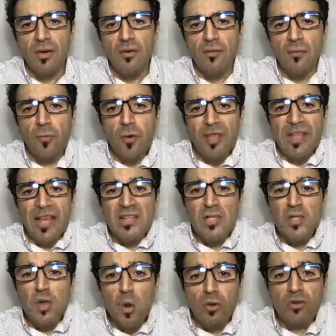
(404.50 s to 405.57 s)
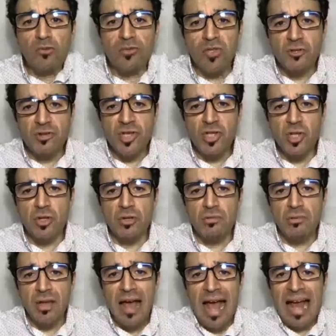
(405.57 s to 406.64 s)
Fluid and salt restriction
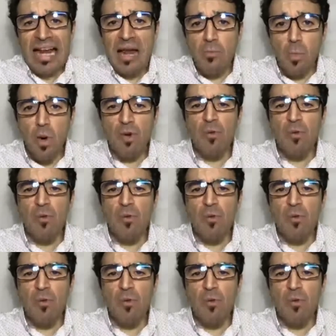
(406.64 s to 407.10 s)
and a more